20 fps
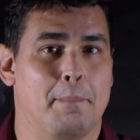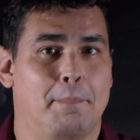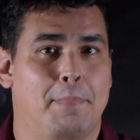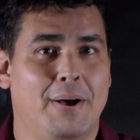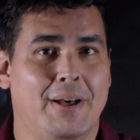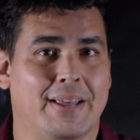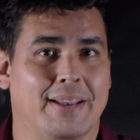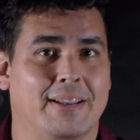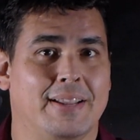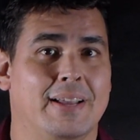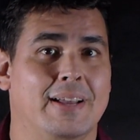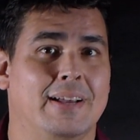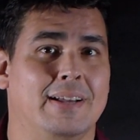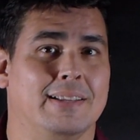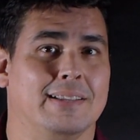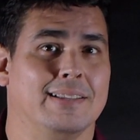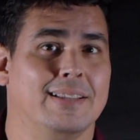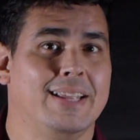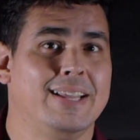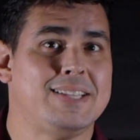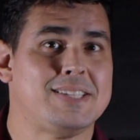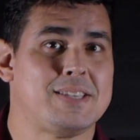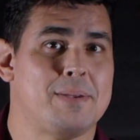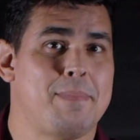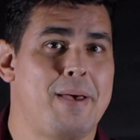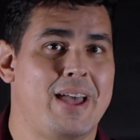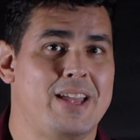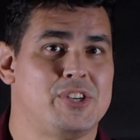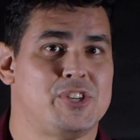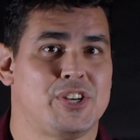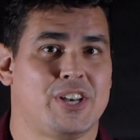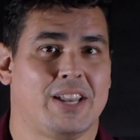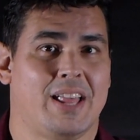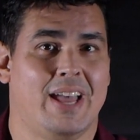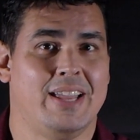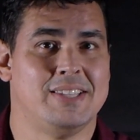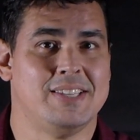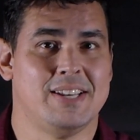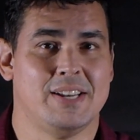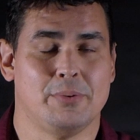But let's imagine
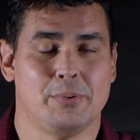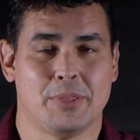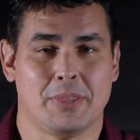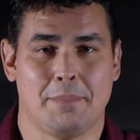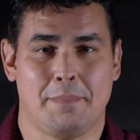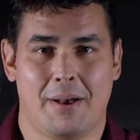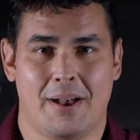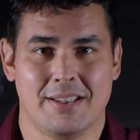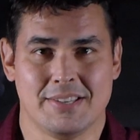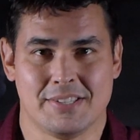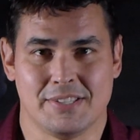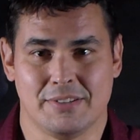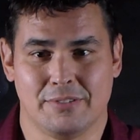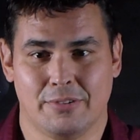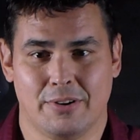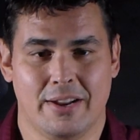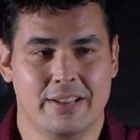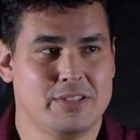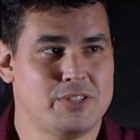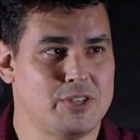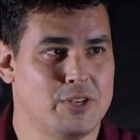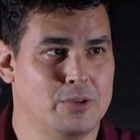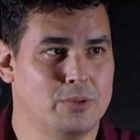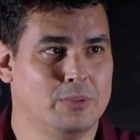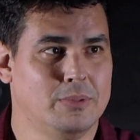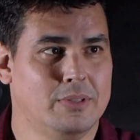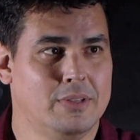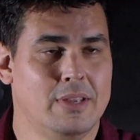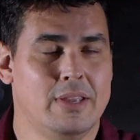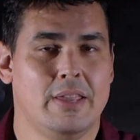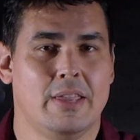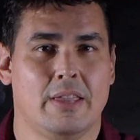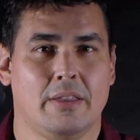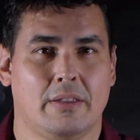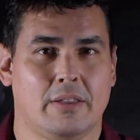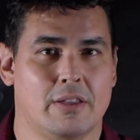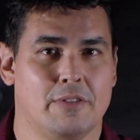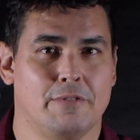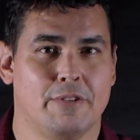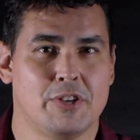I did it with a positive, right? So
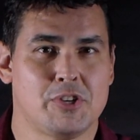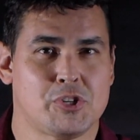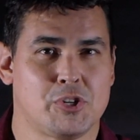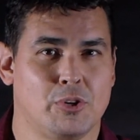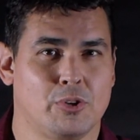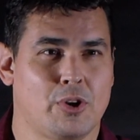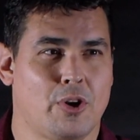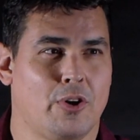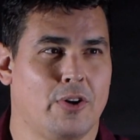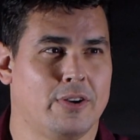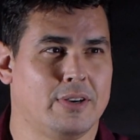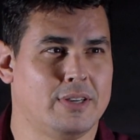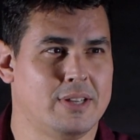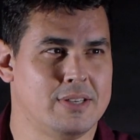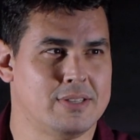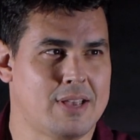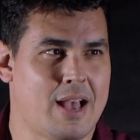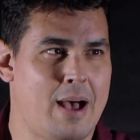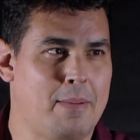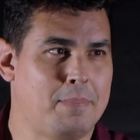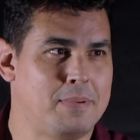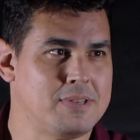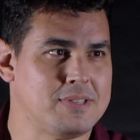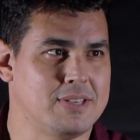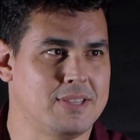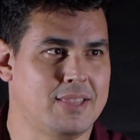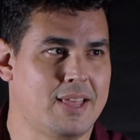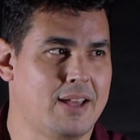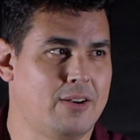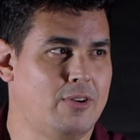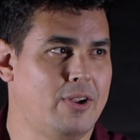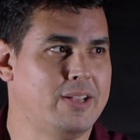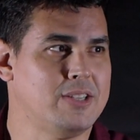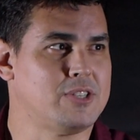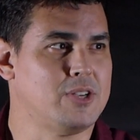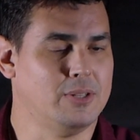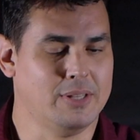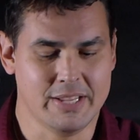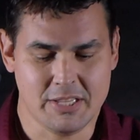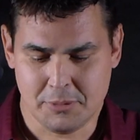conventional current is opposite that, right?
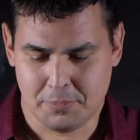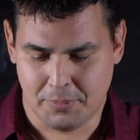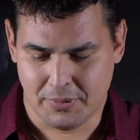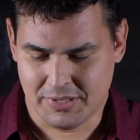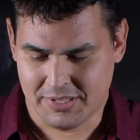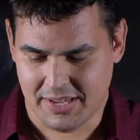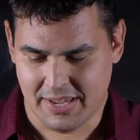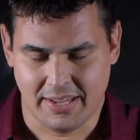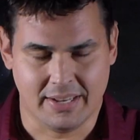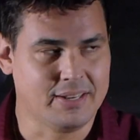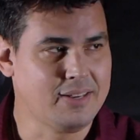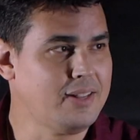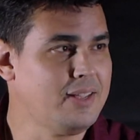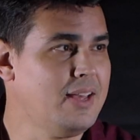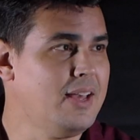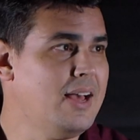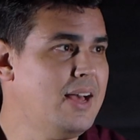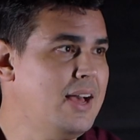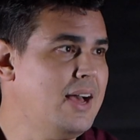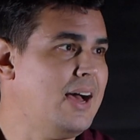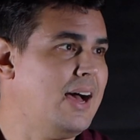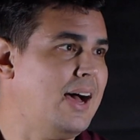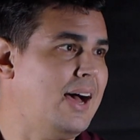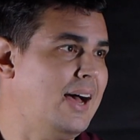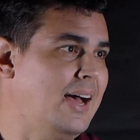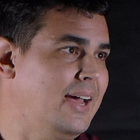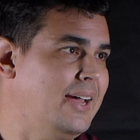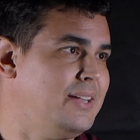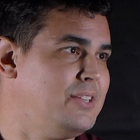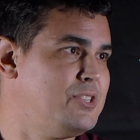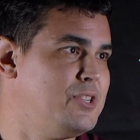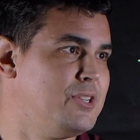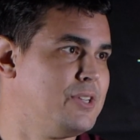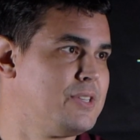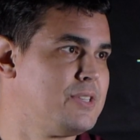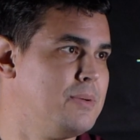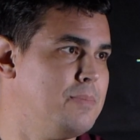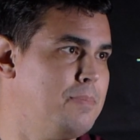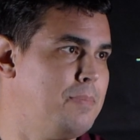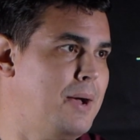So let's pretend I
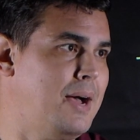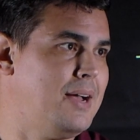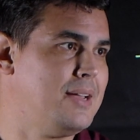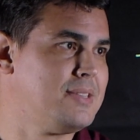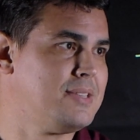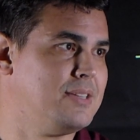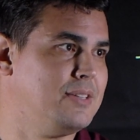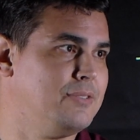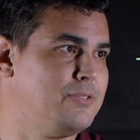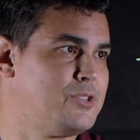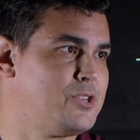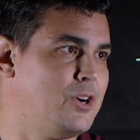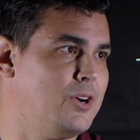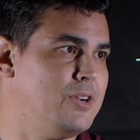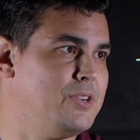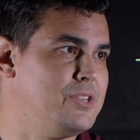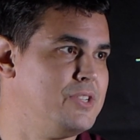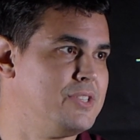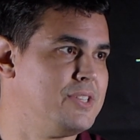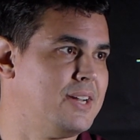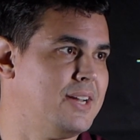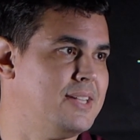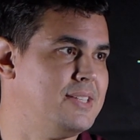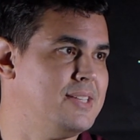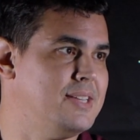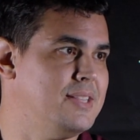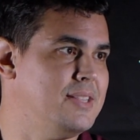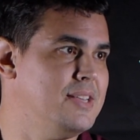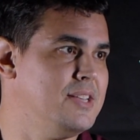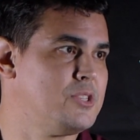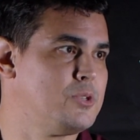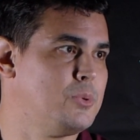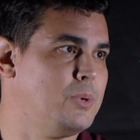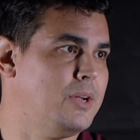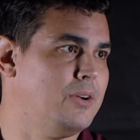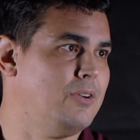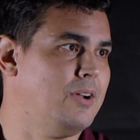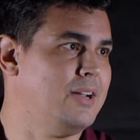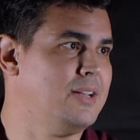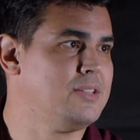took some positive charges and I did this
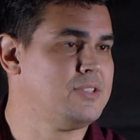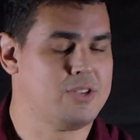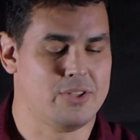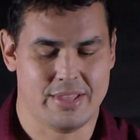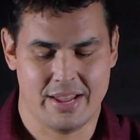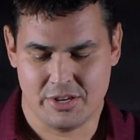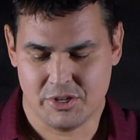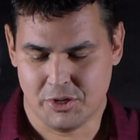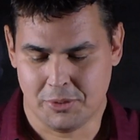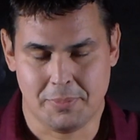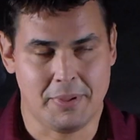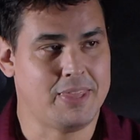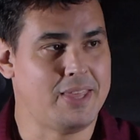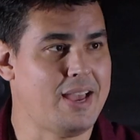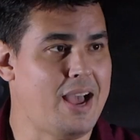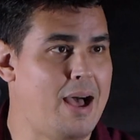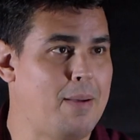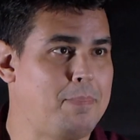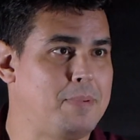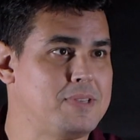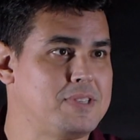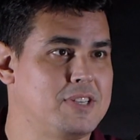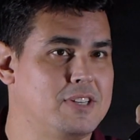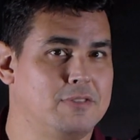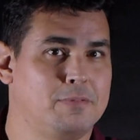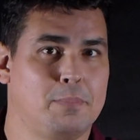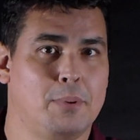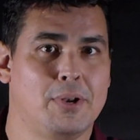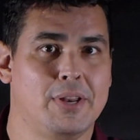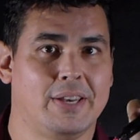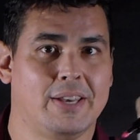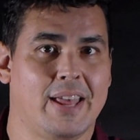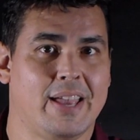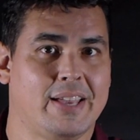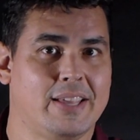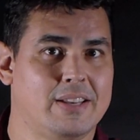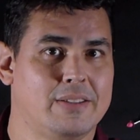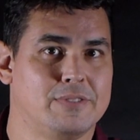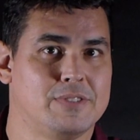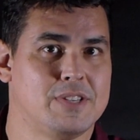way, right? So that should be the opposite of putting
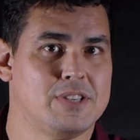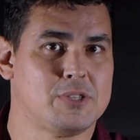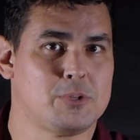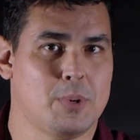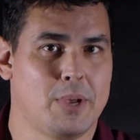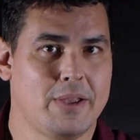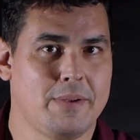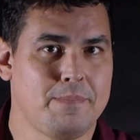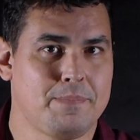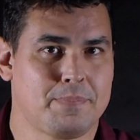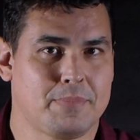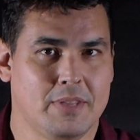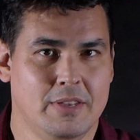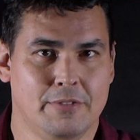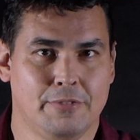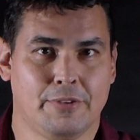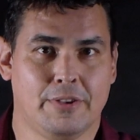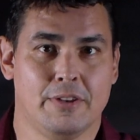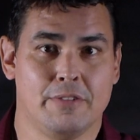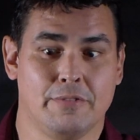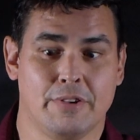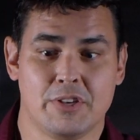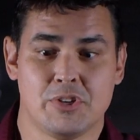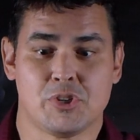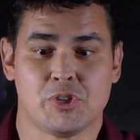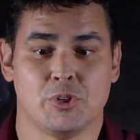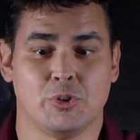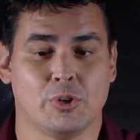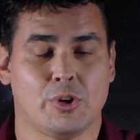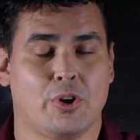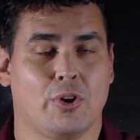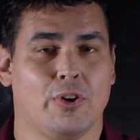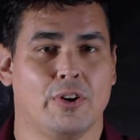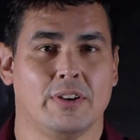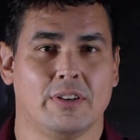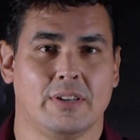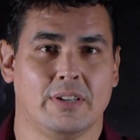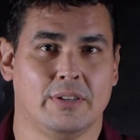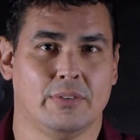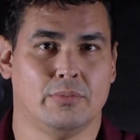negatives this way. If conventional
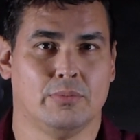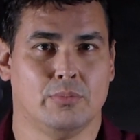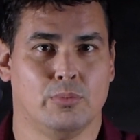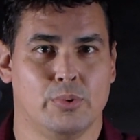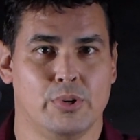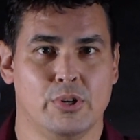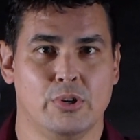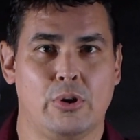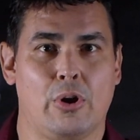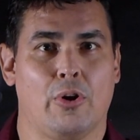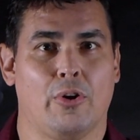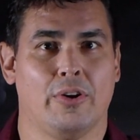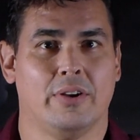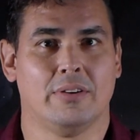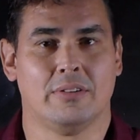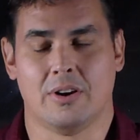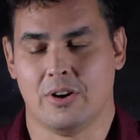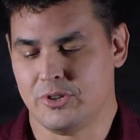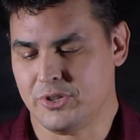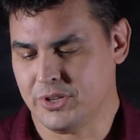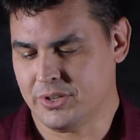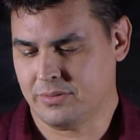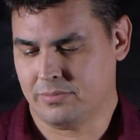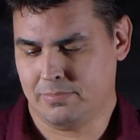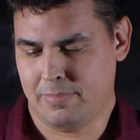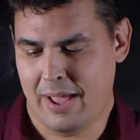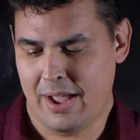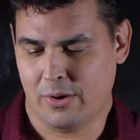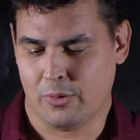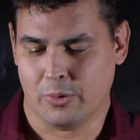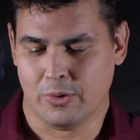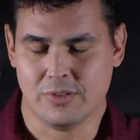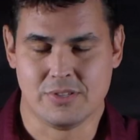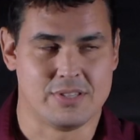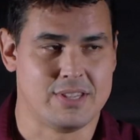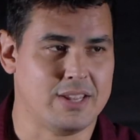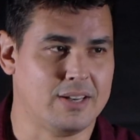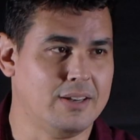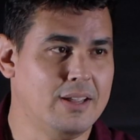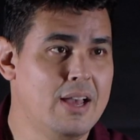current and real current are just
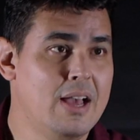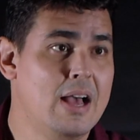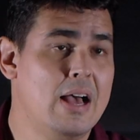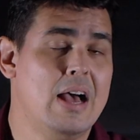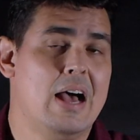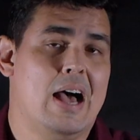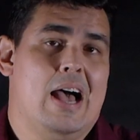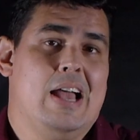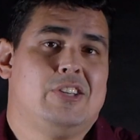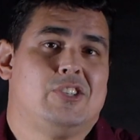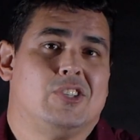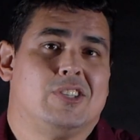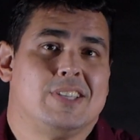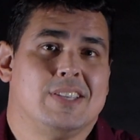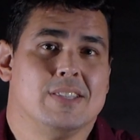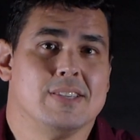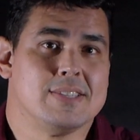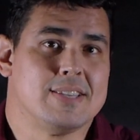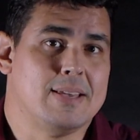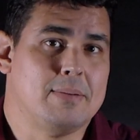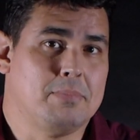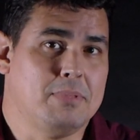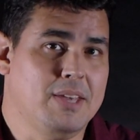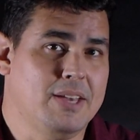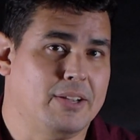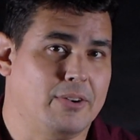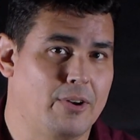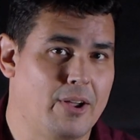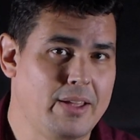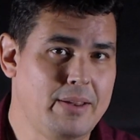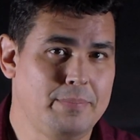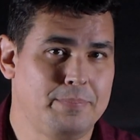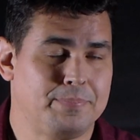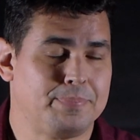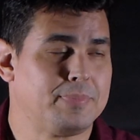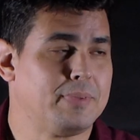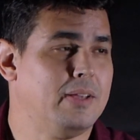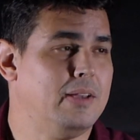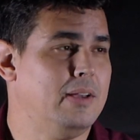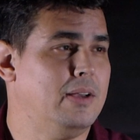backwards, then I should see the same thing, right?
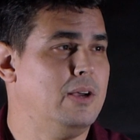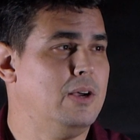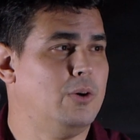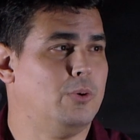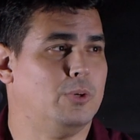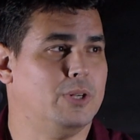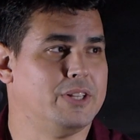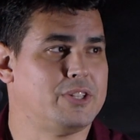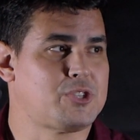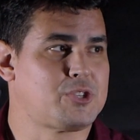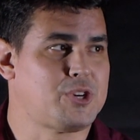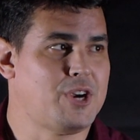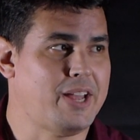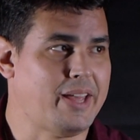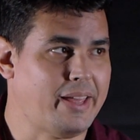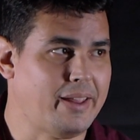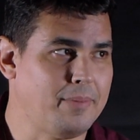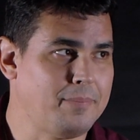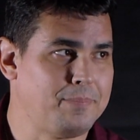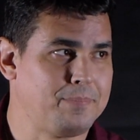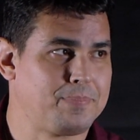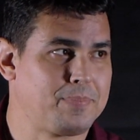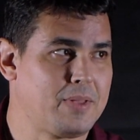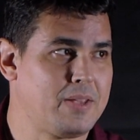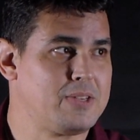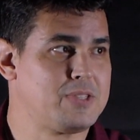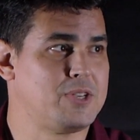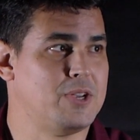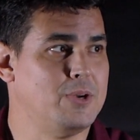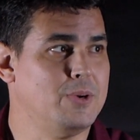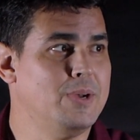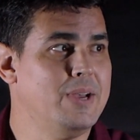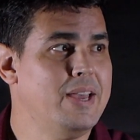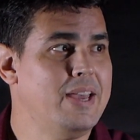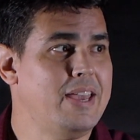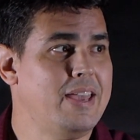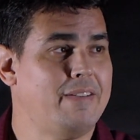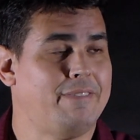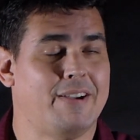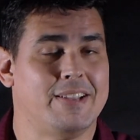Well, let's try it. So
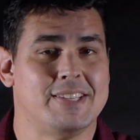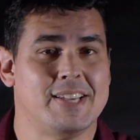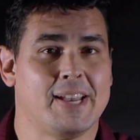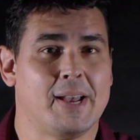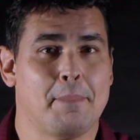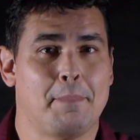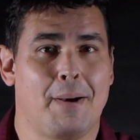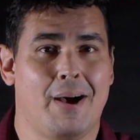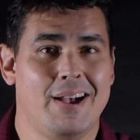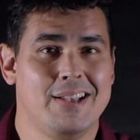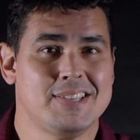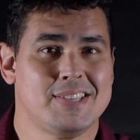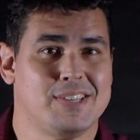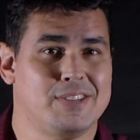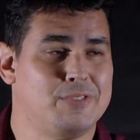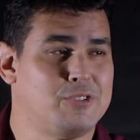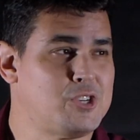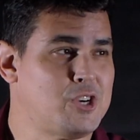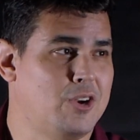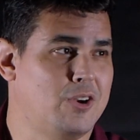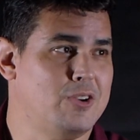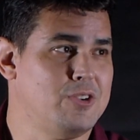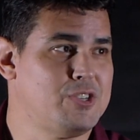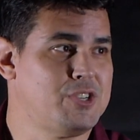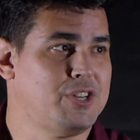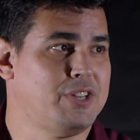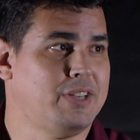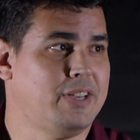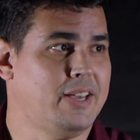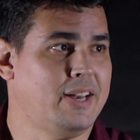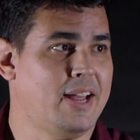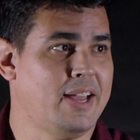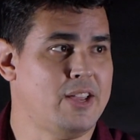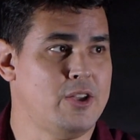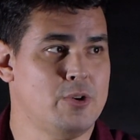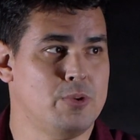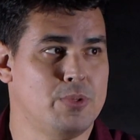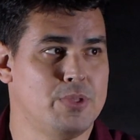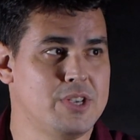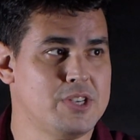if I take a positive charge and I
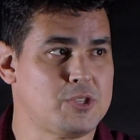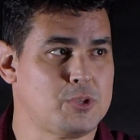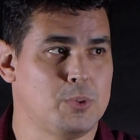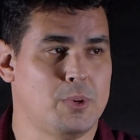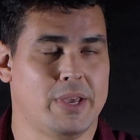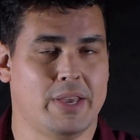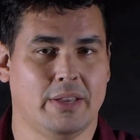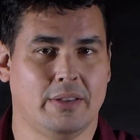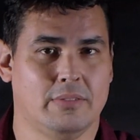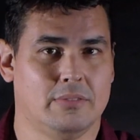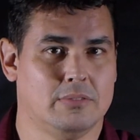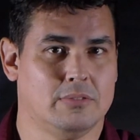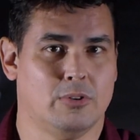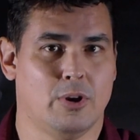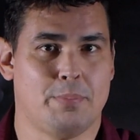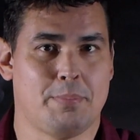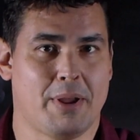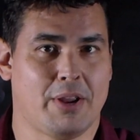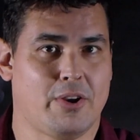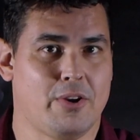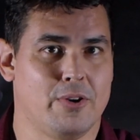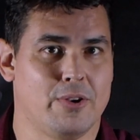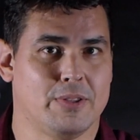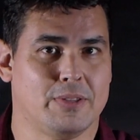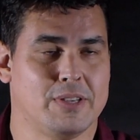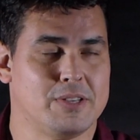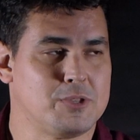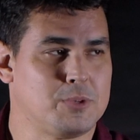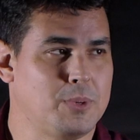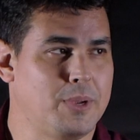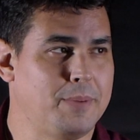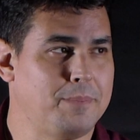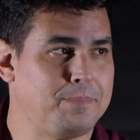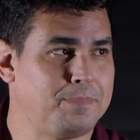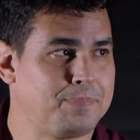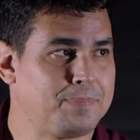go this way, run my current this way,